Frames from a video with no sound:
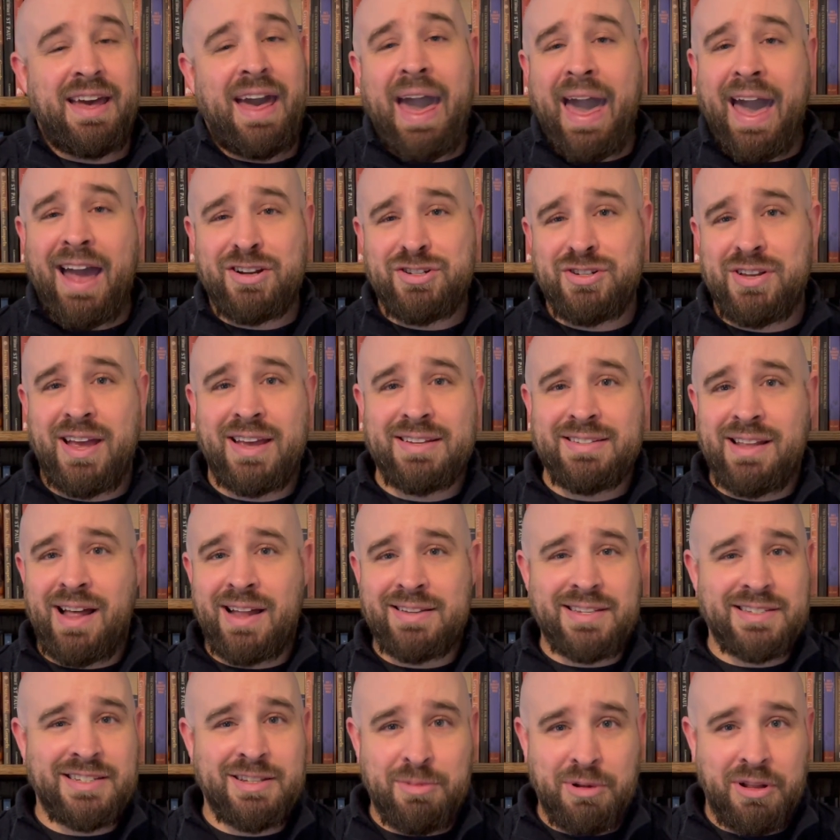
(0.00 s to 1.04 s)
actually has
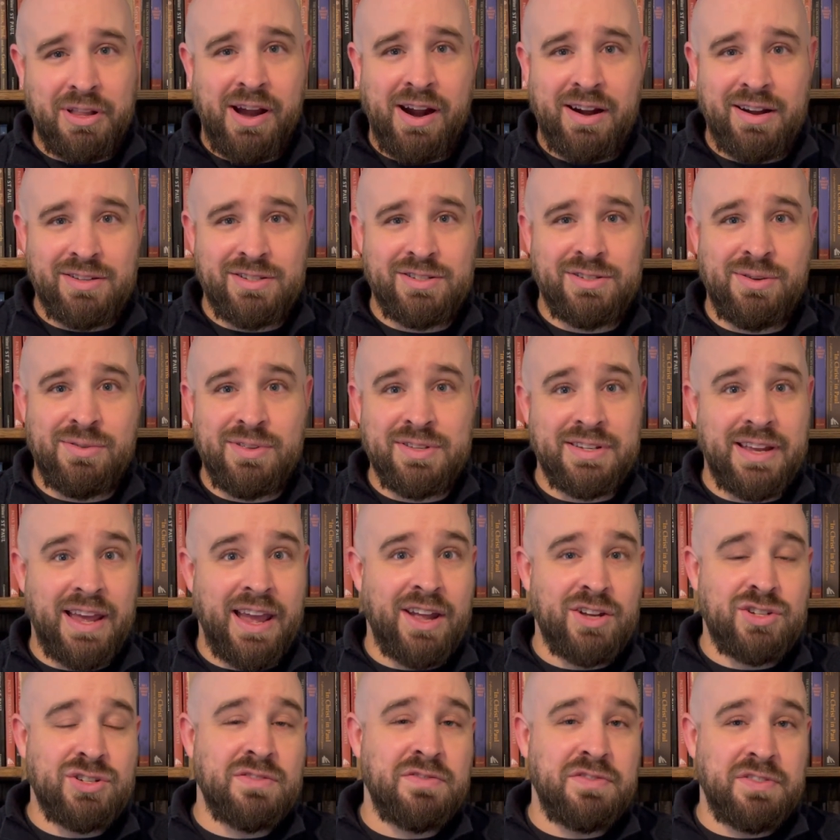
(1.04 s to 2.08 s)
lots of similarities to this
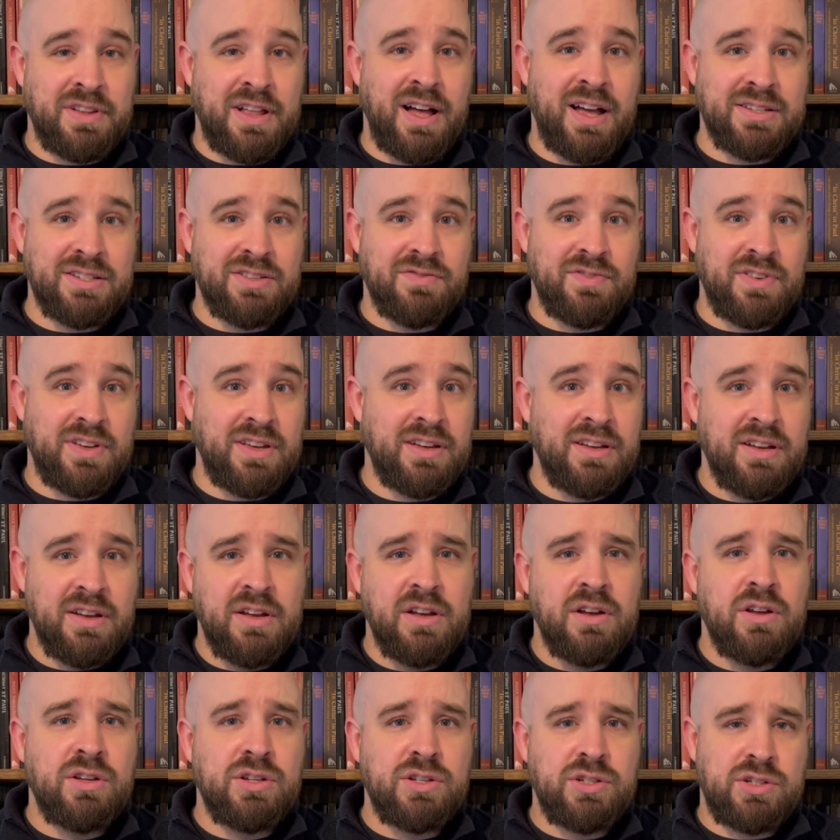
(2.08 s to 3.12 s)
ancient philosophy,
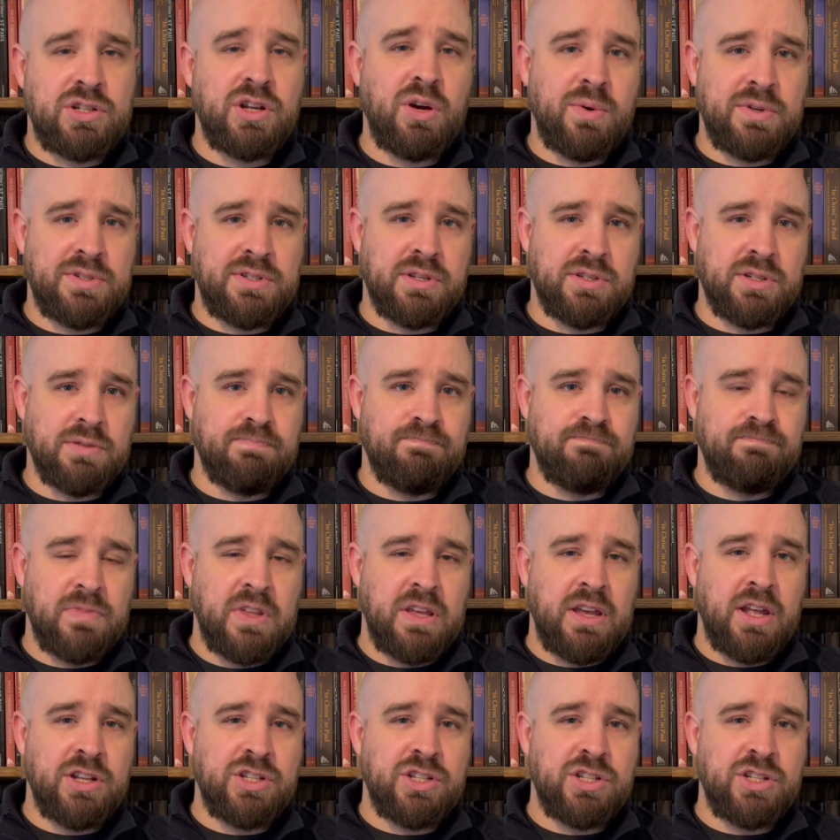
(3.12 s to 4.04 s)
Stoicism.